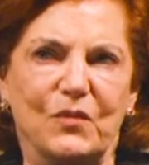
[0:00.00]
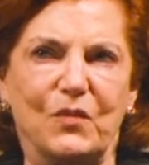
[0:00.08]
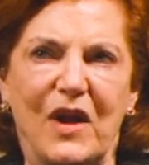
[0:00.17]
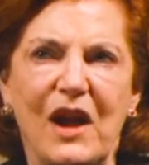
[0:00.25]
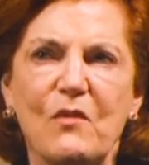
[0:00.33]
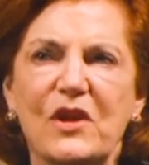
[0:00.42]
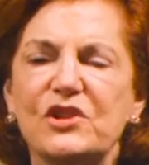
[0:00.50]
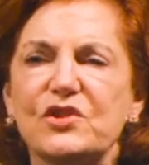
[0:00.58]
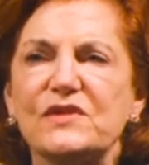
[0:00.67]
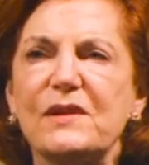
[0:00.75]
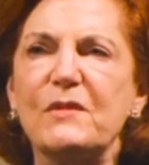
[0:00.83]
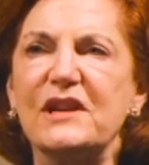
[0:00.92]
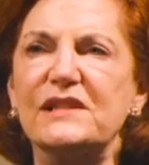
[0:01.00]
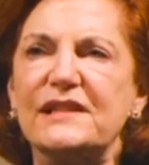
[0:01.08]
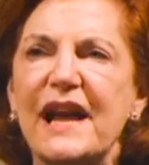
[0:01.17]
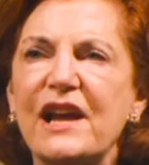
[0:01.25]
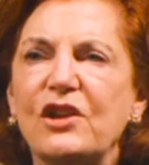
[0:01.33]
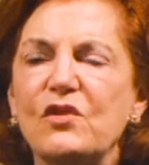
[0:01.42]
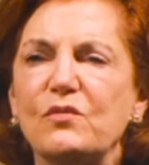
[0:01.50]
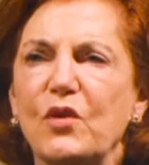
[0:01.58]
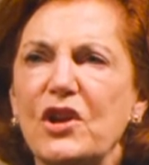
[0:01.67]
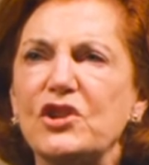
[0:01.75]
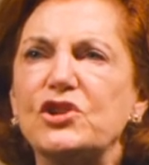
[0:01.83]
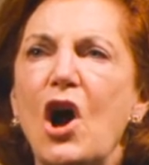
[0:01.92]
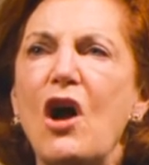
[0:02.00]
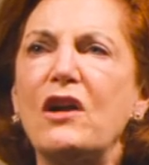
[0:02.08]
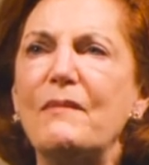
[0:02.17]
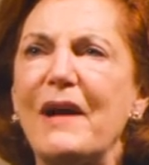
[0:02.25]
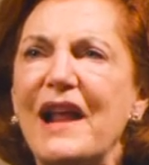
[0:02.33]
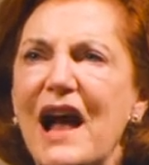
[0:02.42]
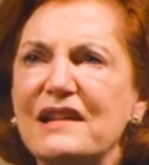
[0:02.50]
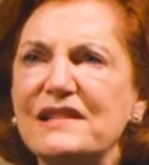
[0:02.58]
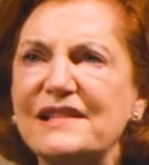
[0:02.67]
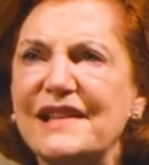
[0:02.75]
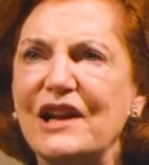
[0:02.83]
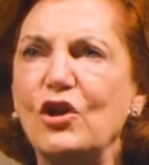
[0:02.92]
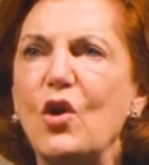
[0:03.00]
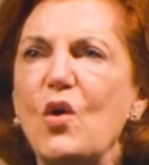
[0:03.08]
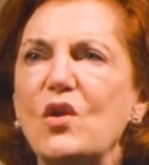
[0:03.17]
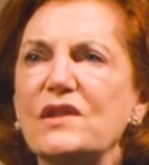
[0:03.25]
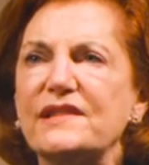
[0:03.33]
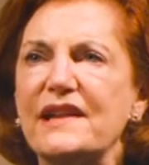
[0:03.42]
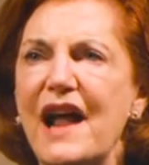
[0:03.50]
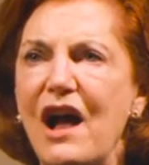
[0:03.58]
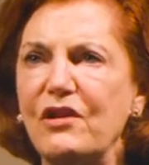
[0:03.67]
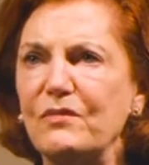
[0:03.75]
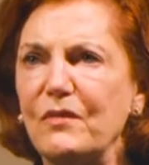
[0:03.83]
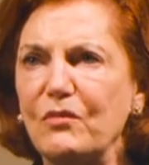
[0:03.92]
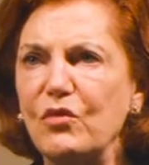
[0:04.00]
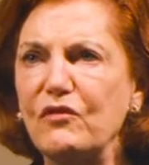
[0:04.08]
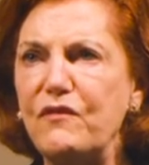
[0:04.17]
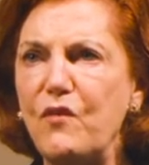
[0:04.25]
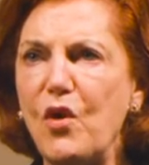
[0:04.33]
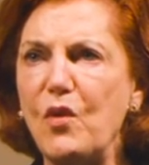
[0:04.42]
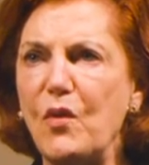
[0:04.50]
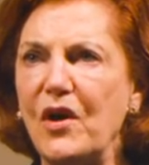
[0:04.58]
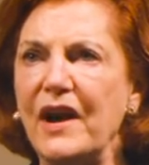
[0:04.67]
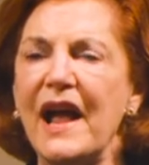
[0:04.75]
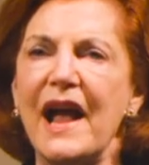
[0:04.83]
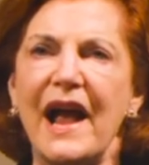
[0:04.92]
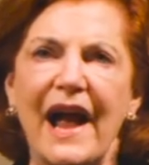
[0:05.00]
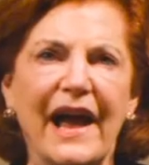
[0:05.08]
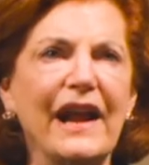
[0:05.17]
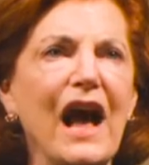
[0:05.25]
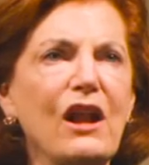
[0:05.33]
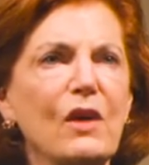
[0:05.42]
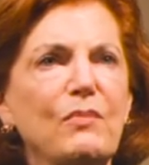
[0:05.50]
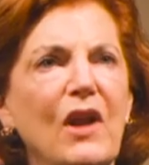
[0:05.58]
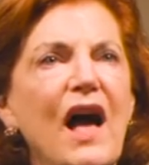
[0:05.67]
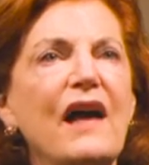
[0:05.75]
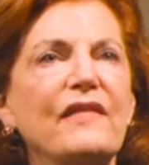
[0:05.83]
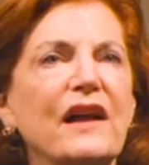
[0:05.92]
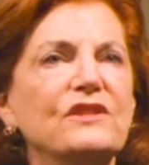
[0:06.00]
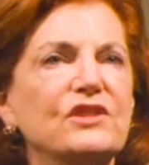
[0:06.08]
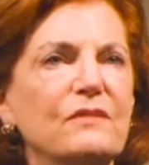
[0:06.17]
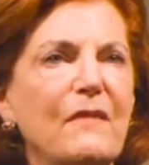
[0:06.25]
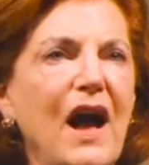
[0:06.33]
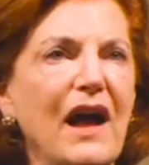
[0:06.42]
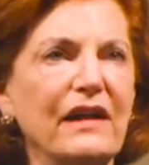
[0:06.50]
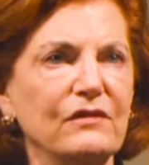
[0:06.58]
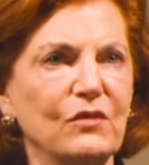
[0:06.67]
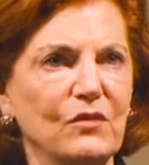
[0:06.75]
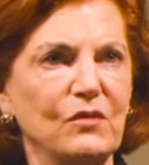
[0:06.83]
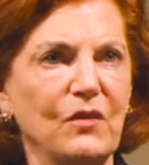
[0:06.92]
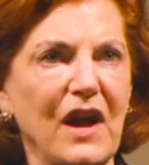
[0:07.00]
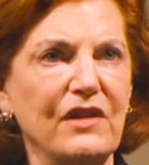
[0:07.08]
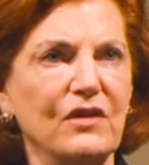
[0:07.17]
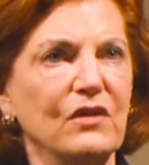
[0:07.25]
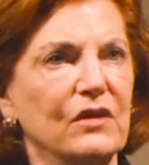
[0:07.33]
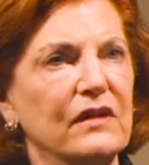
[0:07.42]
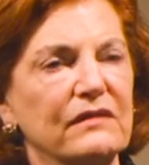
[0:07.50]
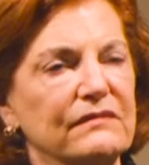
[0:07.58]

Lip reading: what I want to do is we're going to talk about how to set goals and how to move forward. And I'll apply that to my rather